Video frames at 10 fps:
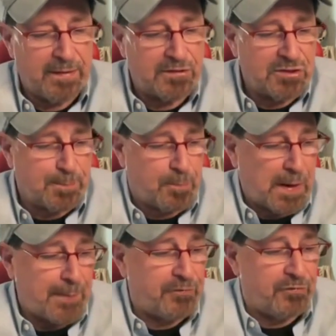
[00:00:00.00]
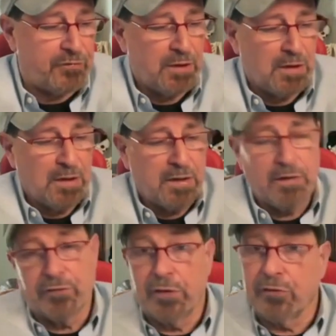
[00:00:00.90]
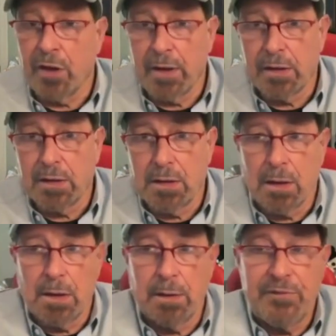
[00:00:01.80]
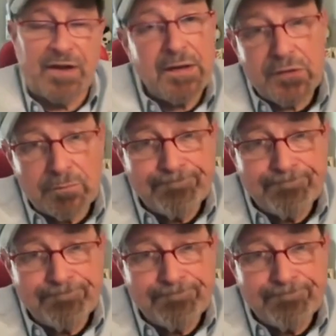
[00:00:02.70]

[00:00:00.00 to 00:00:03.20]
that she perhaps is an exotic date.